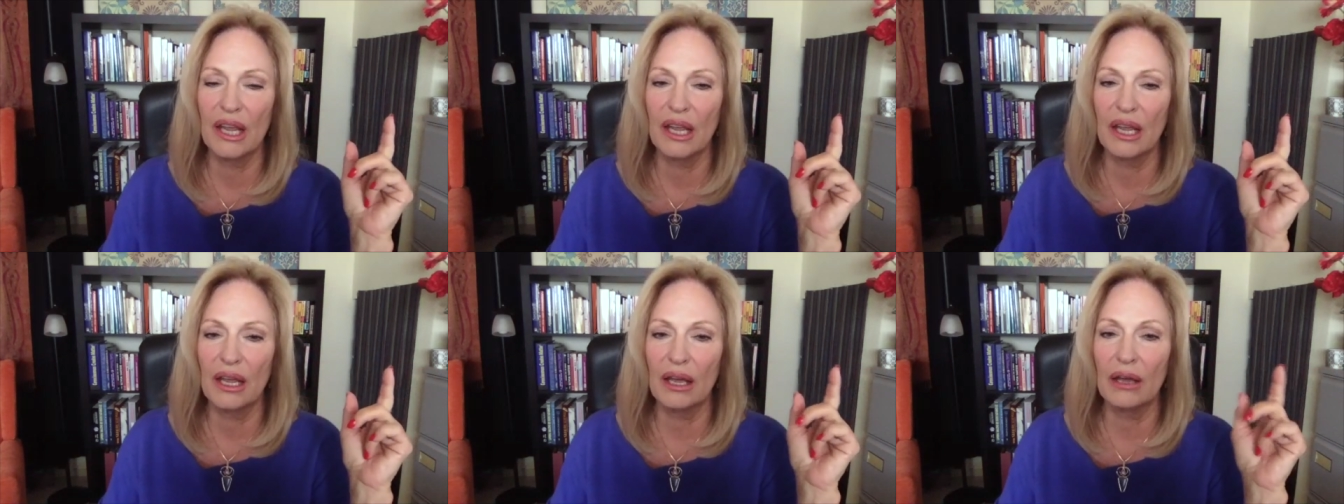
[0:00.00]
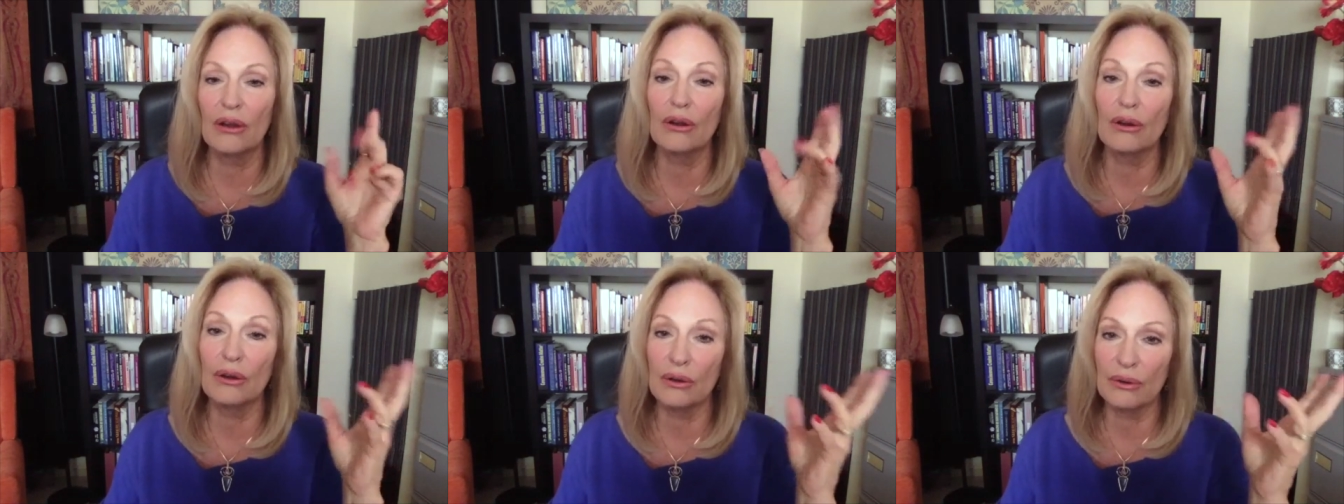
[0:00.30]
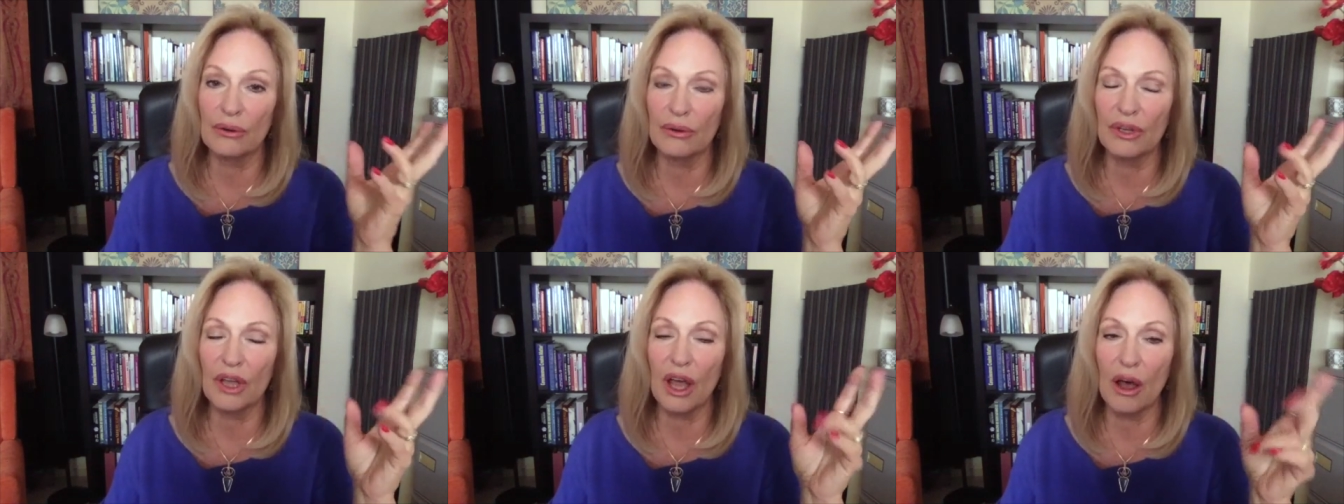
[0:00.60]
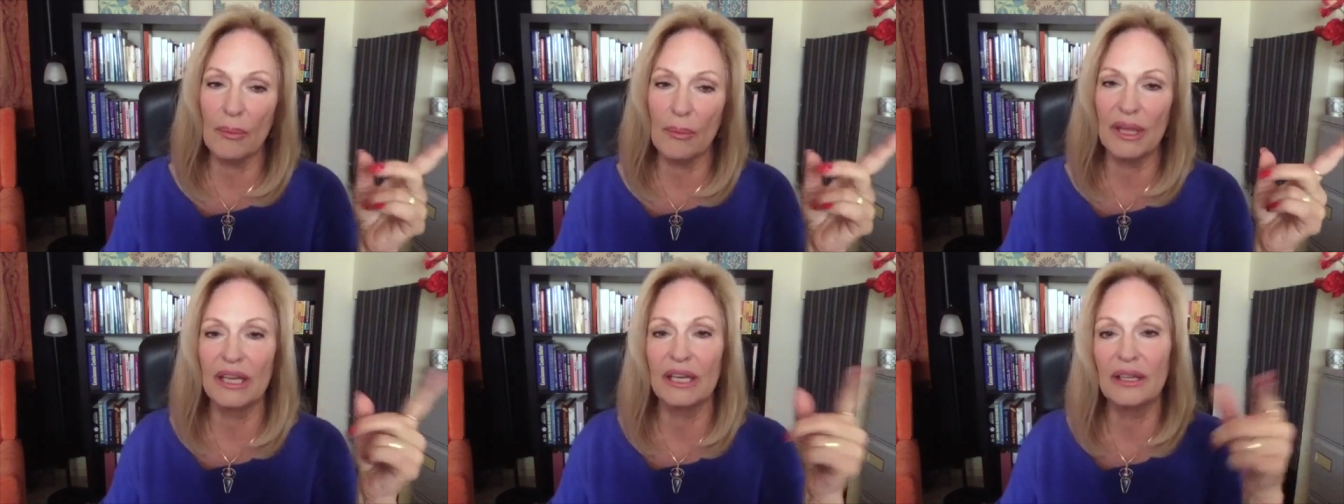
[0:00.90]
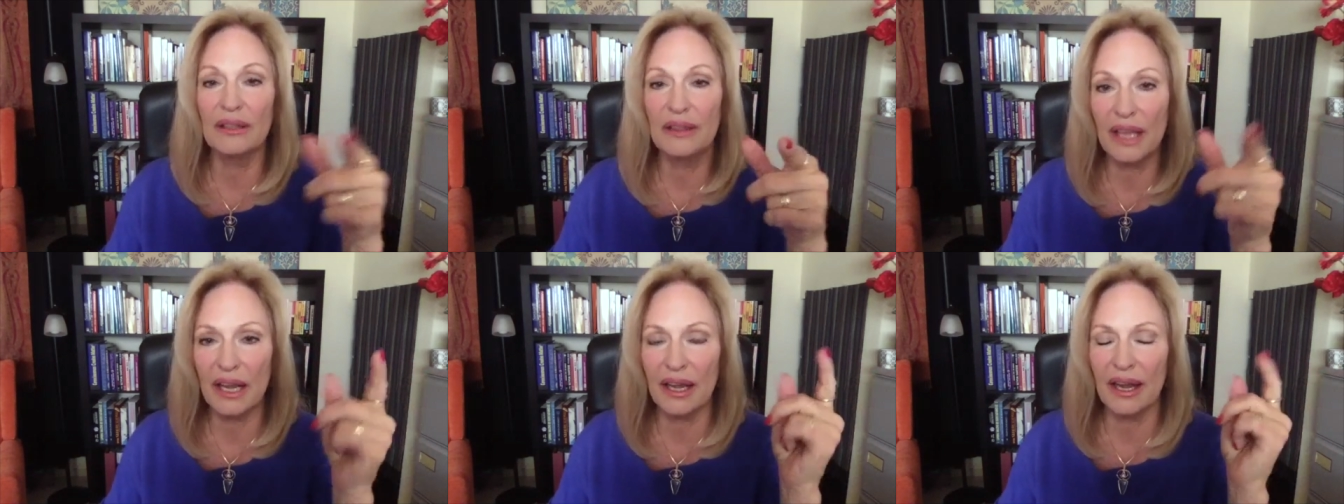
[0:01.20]
or comment
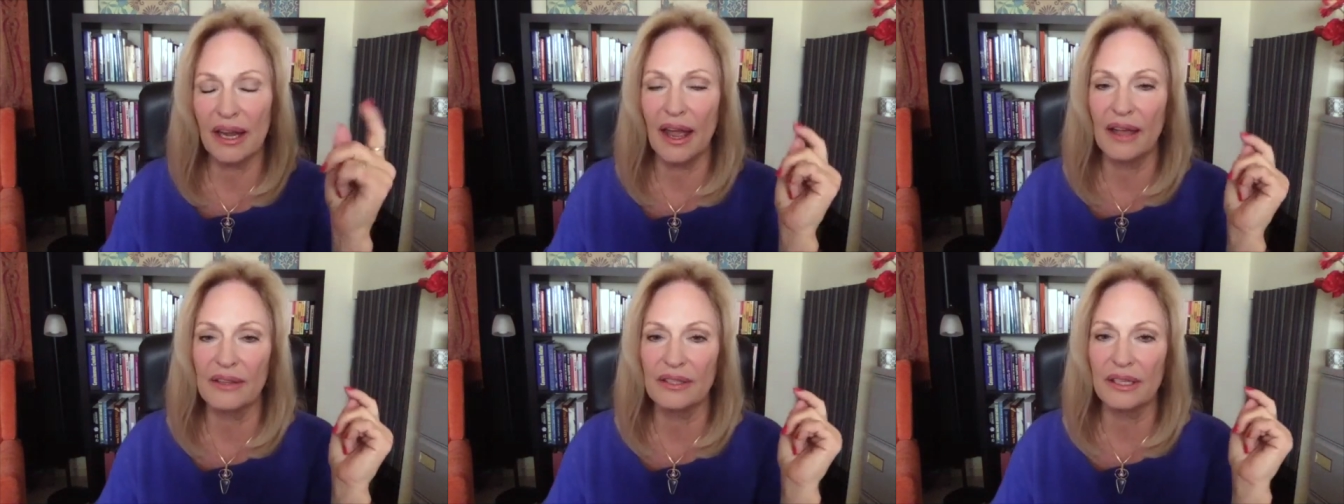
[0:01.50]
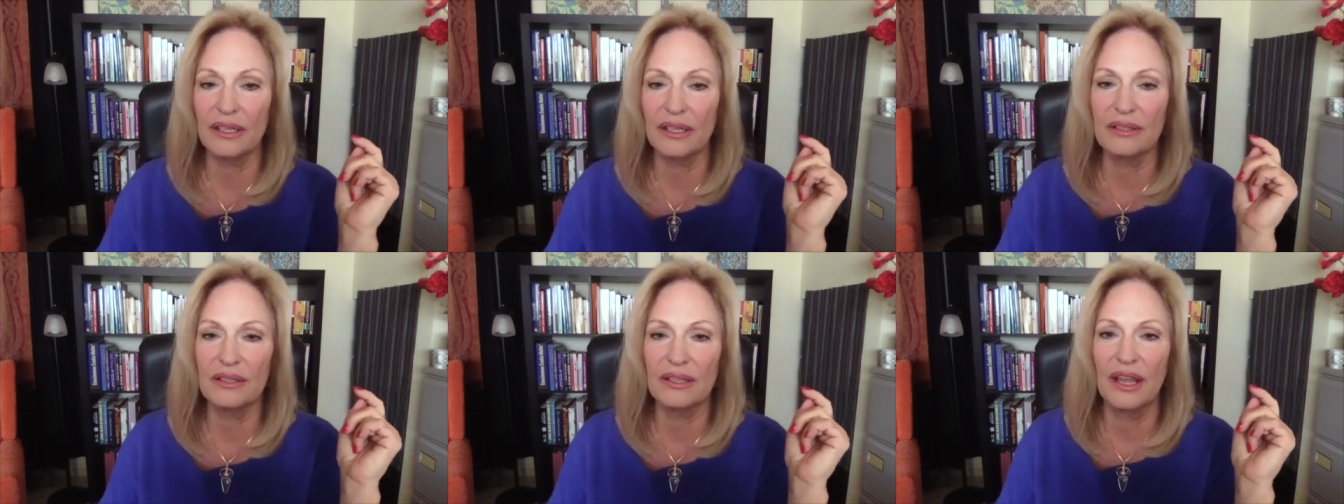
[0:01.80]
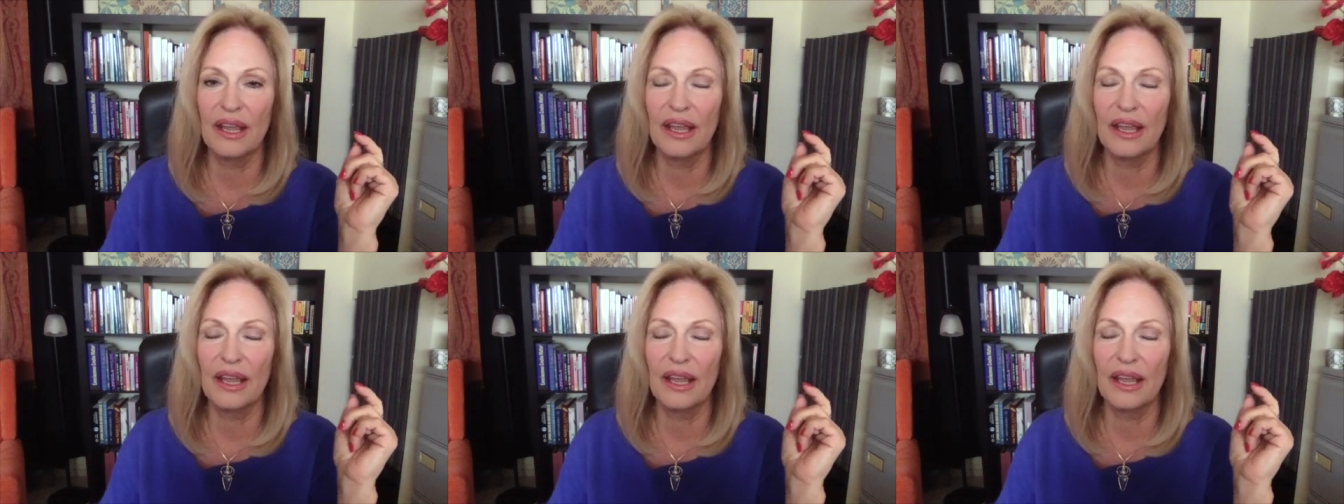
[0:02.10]
and then ask, is